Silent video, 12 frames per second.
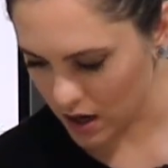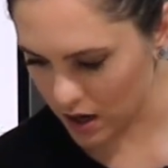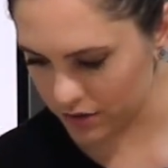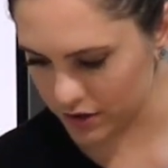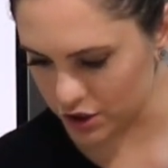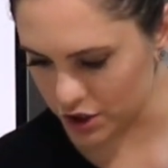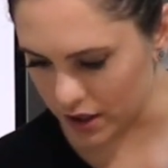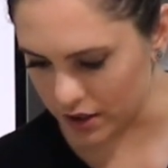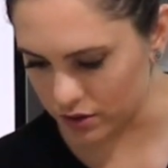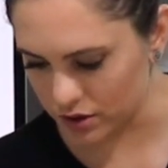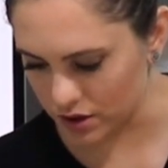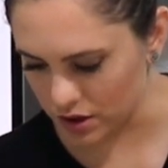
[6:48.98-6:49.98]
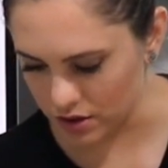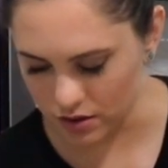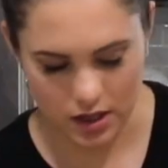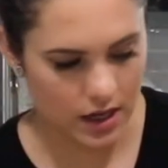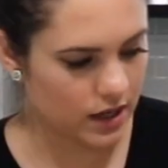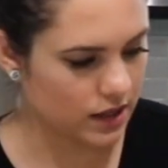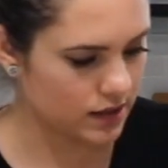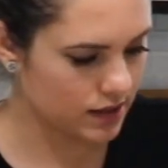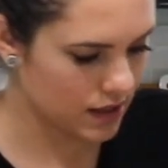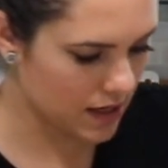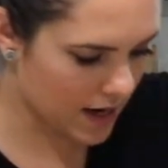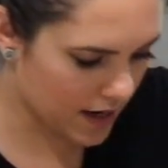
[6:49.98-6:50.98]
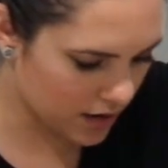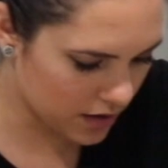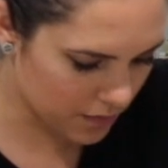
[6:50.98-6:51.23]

on the channel so you can see how